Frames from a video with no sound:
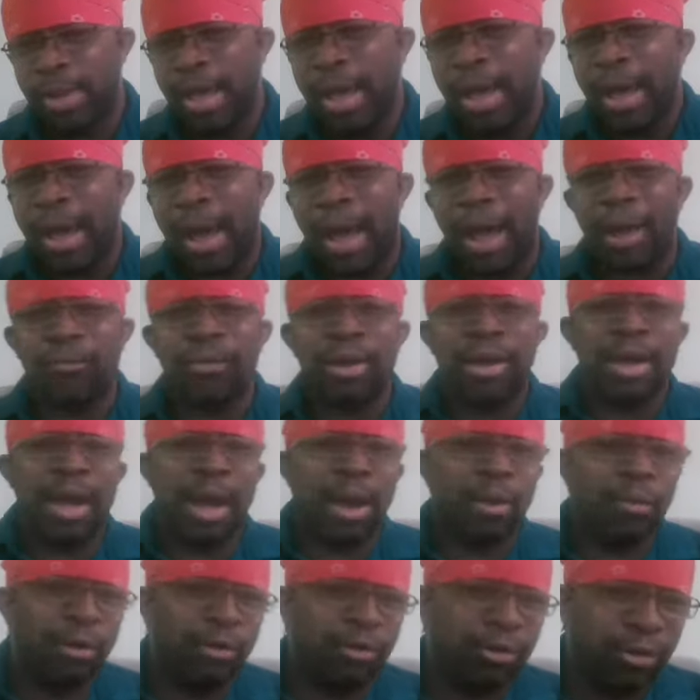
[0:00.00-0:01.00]
I
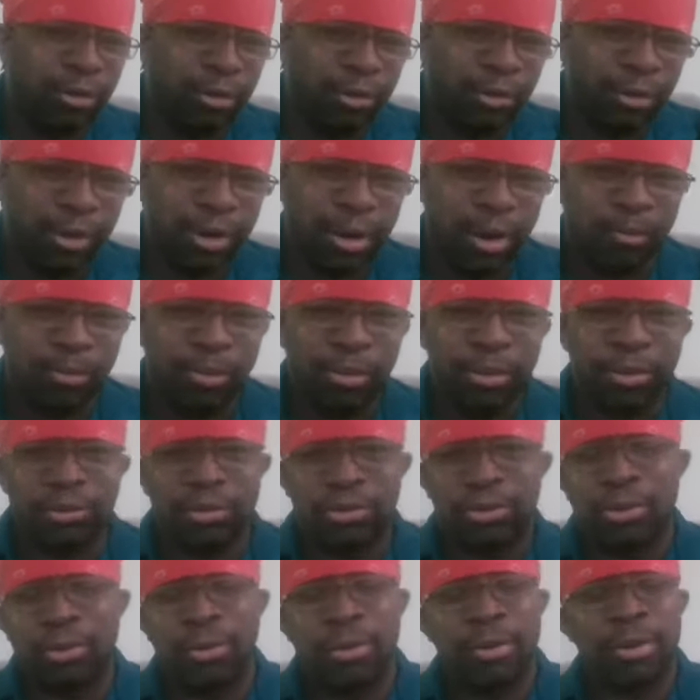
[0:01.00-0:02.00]
recounted to her a couple of
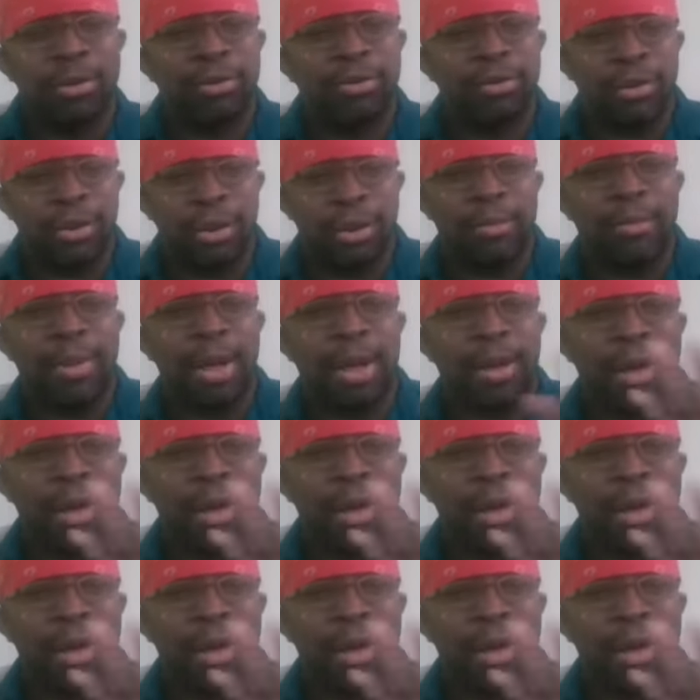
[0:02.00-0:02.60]
stories about